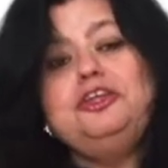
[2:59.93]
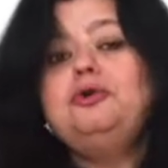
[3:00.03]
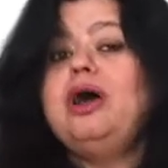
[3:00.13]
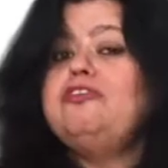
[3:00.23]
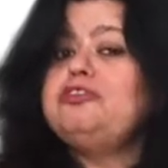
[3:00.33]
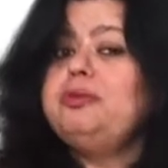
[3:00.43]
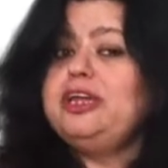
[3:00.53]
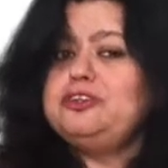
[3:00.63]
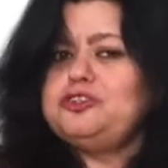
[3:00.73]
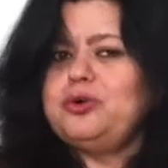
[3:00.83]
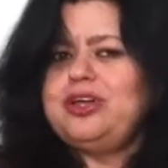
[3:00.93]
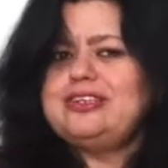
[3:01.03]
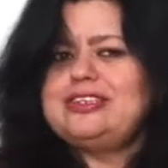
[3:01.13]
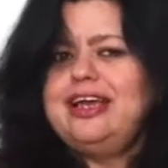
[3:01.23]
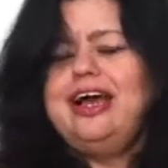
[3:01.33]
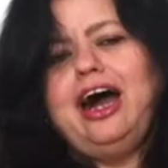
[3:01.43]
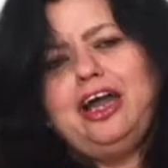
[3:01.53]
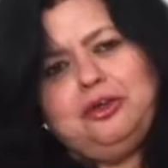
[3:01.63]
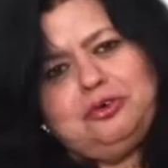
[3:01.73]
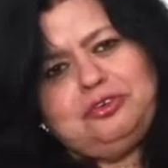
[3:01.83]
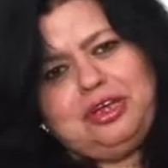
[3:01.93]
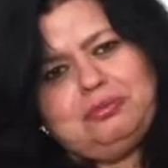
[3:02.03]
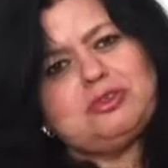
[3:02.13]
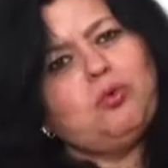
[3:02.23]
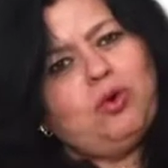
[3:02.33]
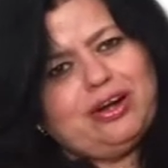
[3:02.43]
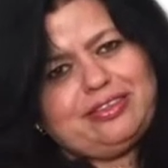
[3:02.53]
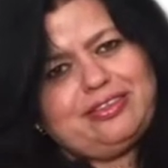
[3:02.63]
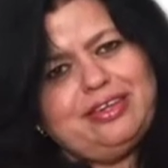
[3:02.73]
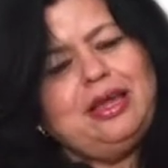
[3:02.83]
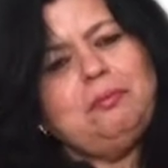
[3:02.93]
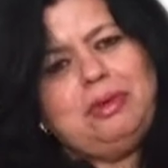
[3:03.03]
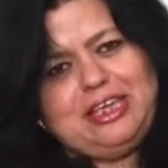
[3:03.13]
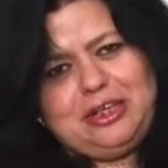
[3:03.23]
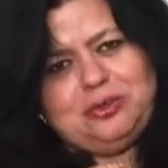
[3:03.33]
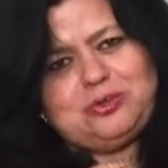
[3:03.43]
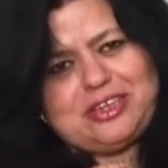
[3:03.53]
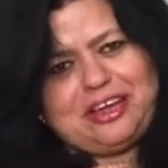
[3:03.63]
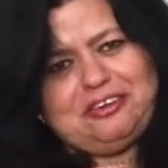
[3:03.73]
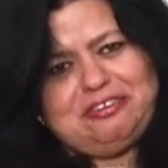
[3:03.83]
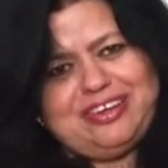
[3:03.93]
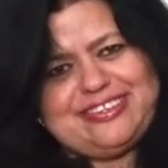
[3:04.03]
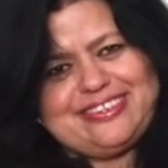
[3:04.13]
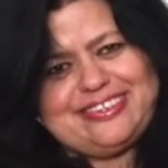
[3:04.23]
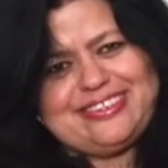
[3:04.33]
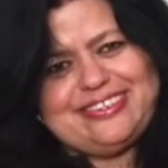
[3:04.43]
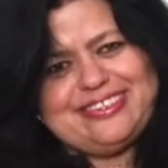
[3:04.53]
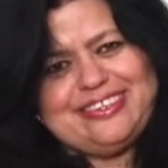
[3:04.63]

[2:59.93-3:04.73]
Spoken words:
You have to make a choice. Are your dreams worth making those sacrifices?